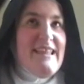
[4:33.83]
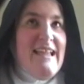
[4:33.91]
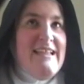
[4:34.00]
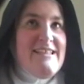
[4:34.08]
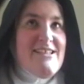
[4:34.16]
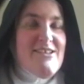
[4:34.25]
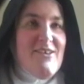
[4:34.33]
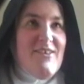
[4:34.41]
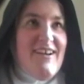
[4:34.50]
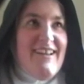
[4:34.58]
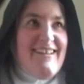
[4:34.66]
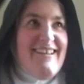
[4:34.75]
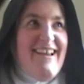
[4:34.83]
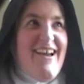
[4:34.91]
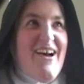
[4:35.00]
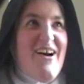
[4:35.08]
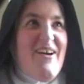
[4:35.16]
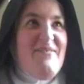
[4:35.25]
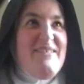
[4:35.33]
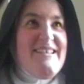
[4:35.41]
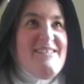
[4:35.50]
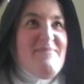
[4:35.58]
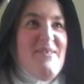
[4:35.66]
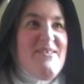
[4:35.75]
and so I went
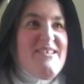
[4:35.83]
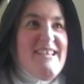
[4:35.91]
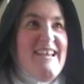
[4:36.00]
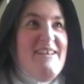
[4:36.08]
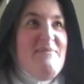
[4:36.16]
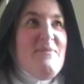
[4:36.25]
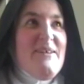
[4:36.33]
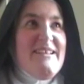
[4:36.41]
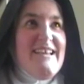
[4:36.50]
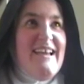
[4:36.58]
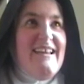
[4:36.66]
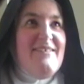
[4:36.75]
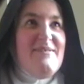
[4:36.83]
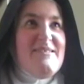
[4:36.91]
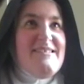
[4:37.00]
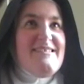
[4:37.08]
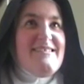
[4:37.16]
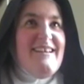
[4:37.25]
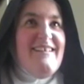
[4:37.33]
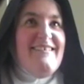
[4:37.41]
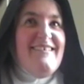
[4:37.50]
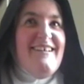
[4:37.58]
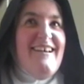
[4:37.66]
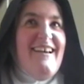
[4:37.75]
and spoke to him one day. It was,
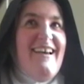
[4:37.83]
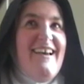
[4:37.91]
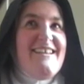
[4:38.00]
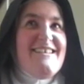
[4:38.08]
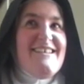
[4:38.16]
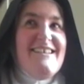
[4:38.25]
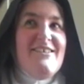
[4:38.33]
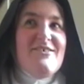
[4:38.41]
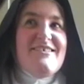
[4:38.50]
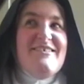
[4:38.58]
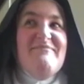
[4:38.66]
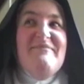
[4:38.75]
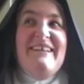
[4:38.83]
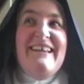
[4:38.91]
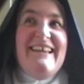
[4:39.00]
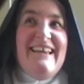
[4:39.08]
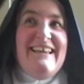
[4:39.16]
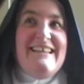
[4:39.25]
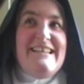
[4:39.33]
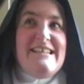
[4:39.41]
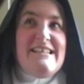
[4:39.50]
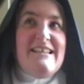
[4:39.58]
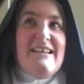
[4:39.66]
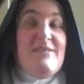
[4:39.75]
and he looked at me,
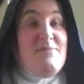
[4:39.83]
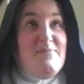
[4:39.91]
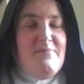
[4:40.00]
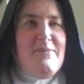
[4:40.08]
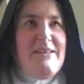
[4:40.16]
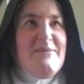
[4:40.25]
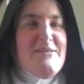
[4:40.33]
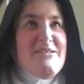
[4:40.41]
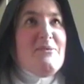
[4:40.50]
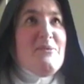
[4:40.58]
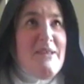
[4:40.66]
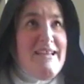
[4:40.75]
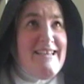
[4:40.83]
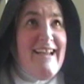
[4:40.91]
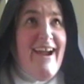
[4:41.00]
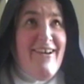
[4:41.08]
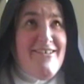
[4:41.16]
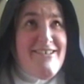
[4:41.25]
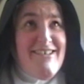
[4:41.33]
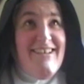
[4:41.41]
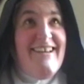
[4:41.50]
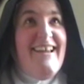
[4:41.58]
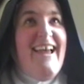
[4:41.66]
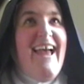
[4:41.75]
and he wasn't all that
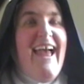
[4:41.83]
encouraging.